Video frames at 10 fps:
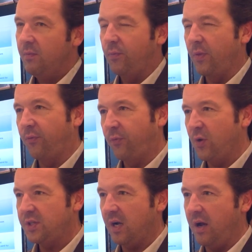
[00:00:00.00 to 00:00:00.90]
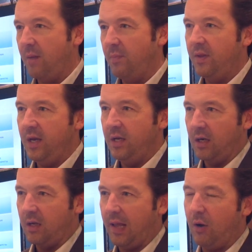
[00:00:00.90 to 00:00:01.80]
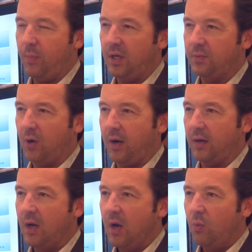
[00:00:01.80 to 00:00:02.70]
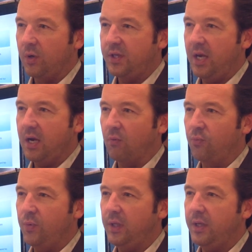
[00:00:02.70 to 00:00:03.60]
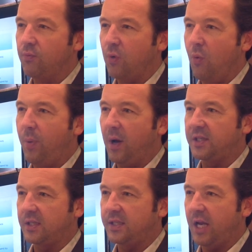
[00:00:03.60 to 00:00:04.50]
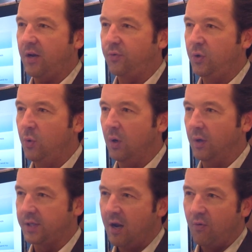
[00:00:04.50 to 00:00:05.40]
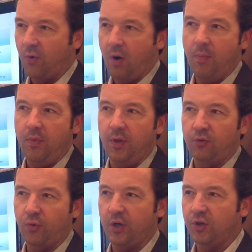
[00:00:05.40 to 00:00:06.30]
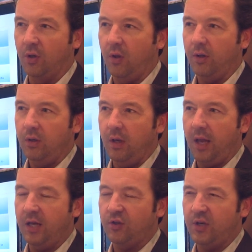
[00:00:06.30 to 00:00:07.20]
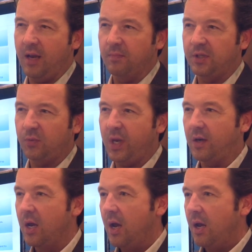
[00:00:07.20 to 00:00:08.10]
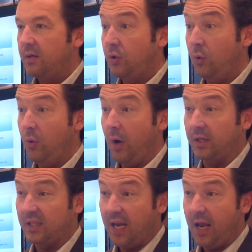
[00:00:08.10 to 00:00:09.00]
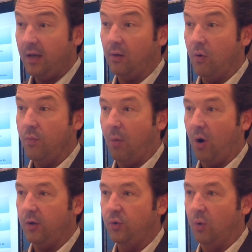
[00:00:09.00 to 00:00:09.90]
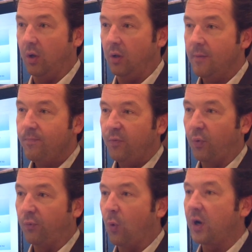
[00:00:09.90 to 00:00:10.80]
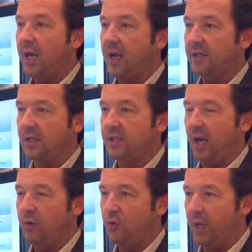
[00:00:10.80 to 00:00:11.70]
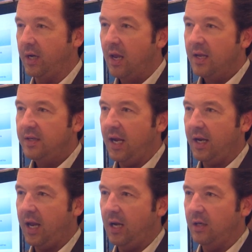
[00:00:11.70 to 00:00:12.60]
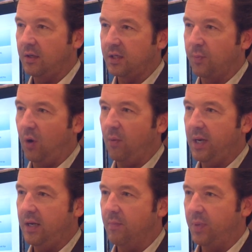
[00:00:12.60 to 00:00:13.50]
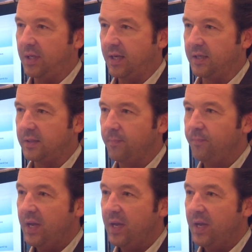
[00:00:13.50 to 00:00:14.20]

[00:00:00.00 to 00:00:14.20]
For the first time in a cloud-based product, we're seeing a really robust set of tools, from the traditional HCM suite to a standalone module for forecasted scheduling dedicated to the small medium business.